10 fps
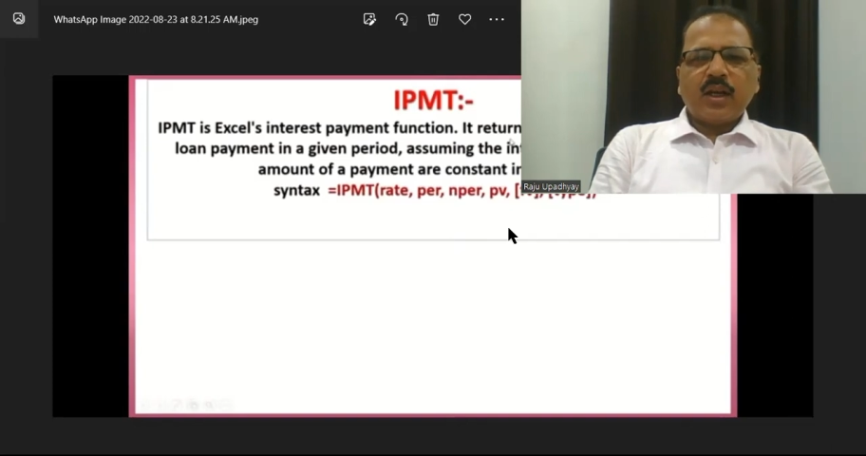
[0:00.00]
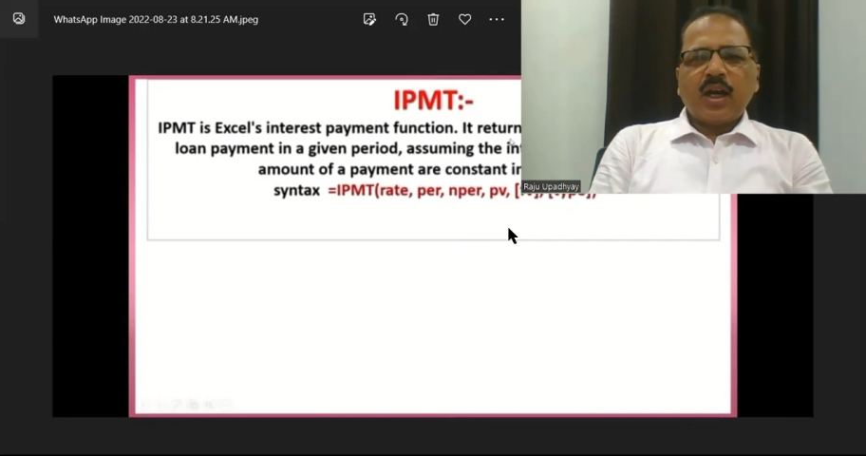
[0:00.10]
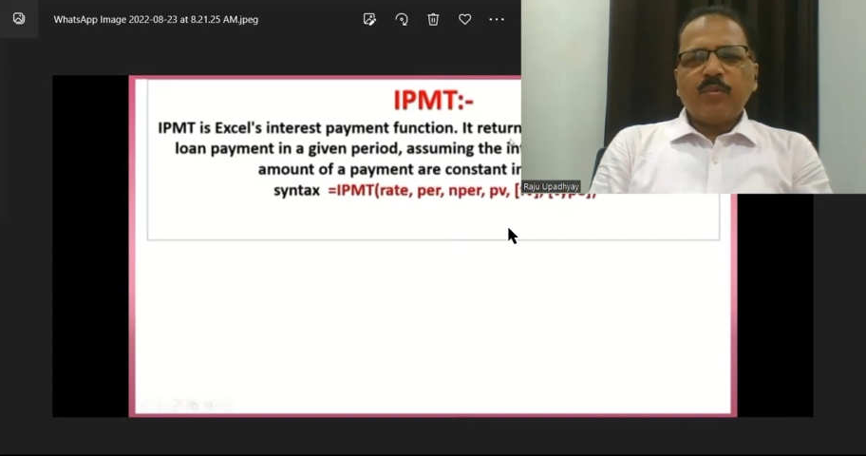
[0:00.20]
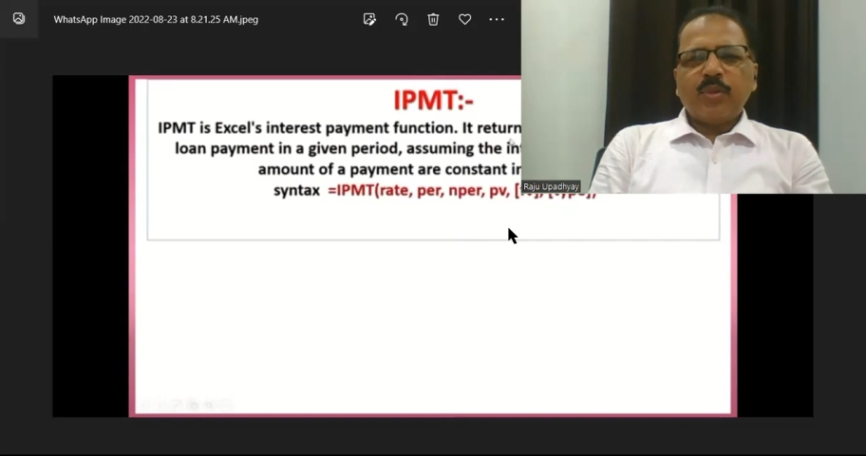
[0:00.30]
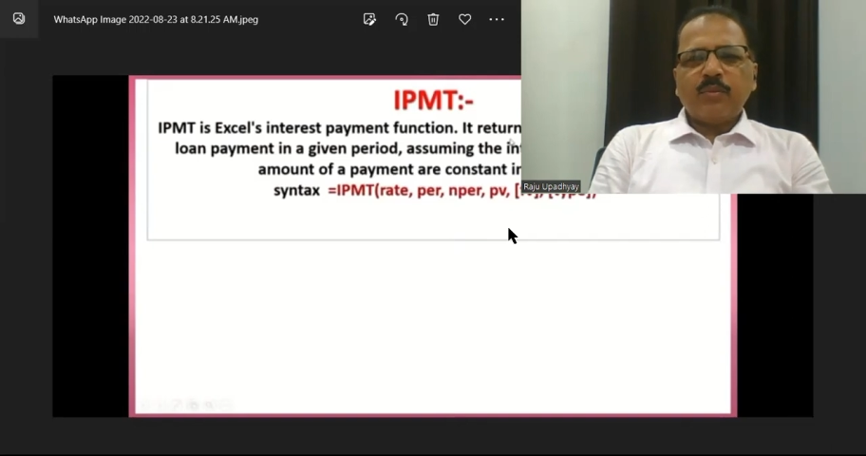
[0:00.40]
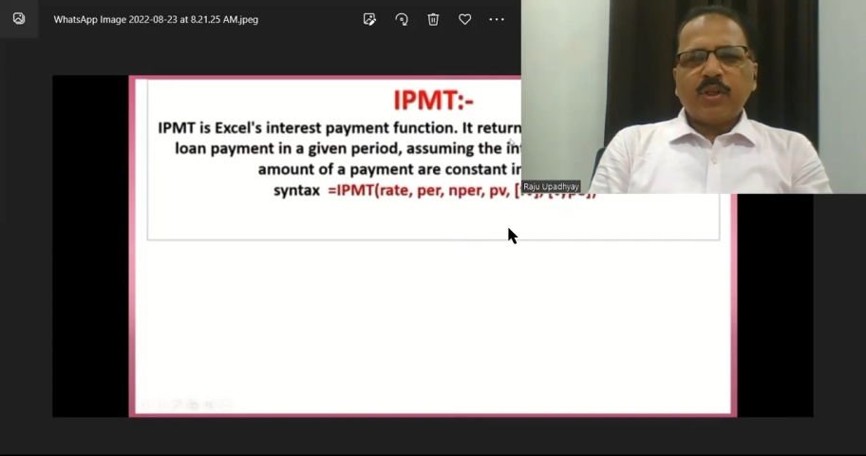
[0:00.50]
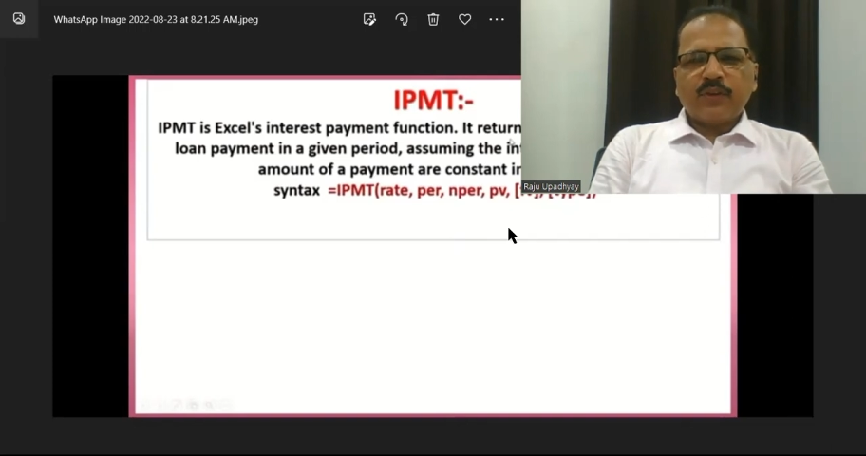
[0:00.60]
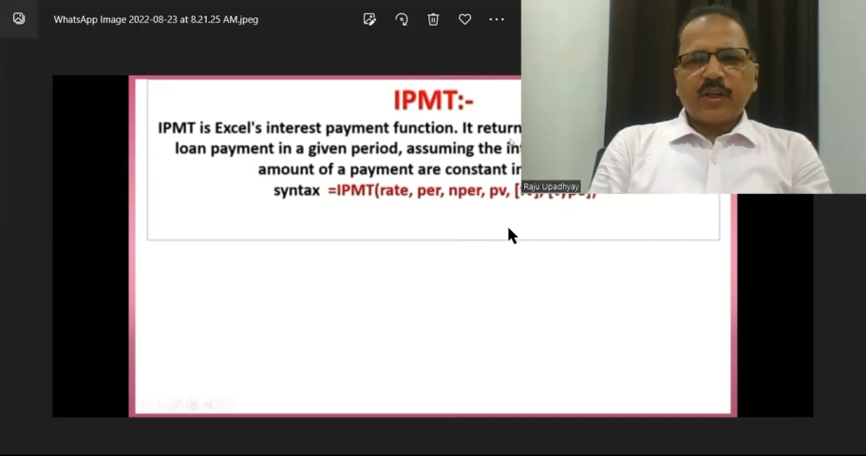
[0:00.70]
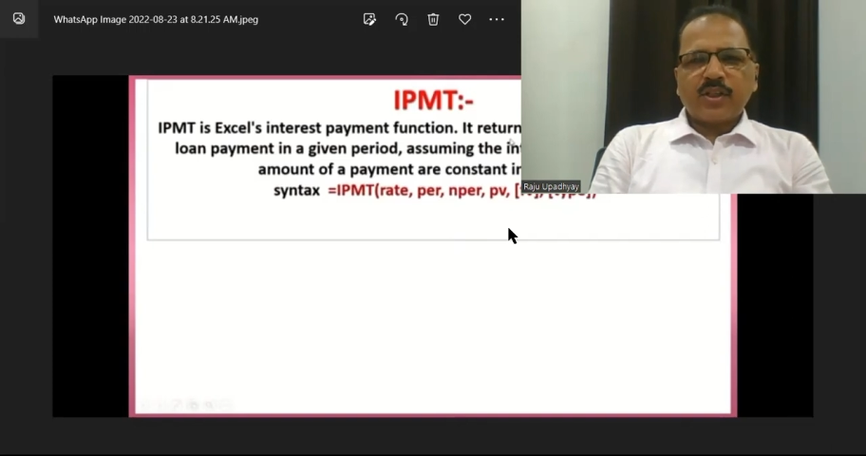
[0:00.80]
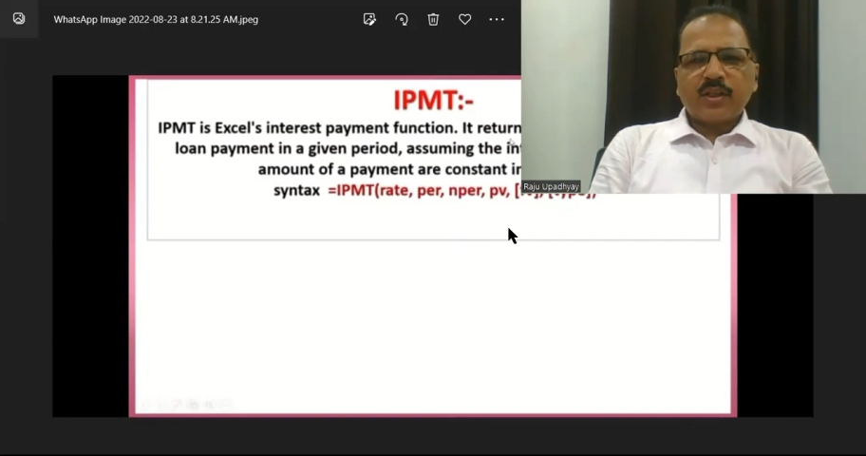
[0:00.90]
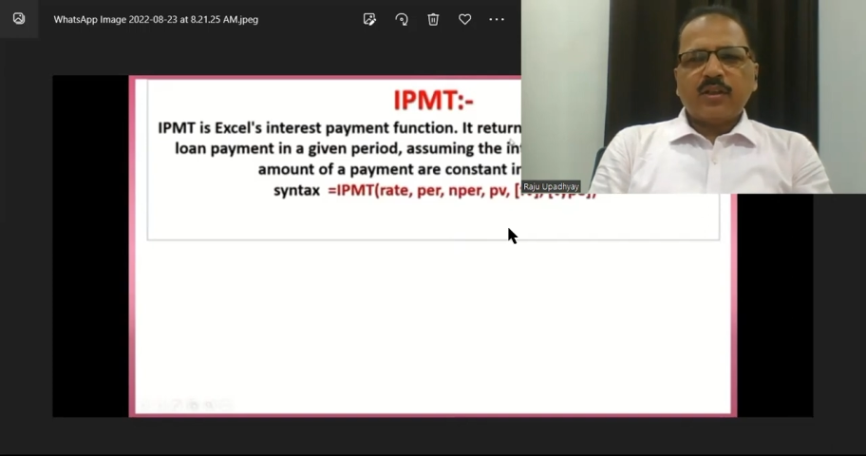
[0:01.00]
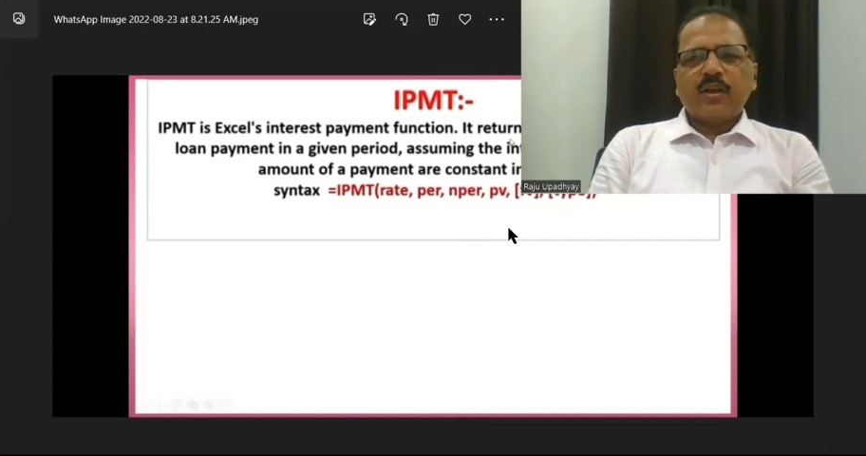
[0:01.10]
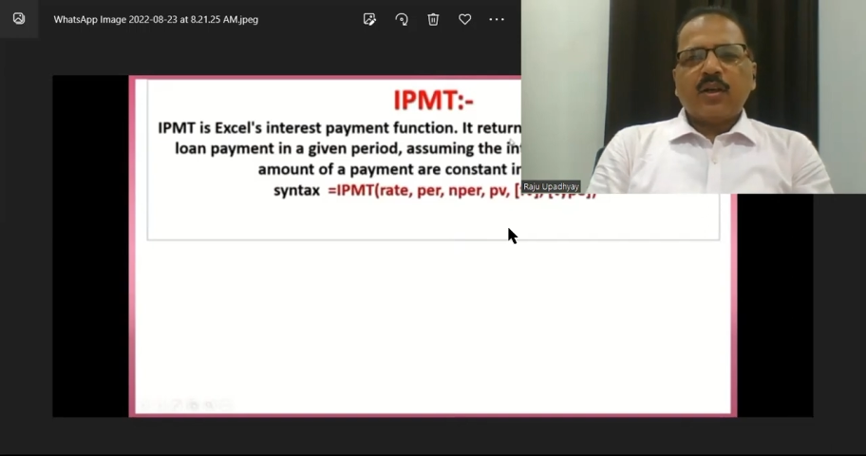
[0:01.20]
and IPMT function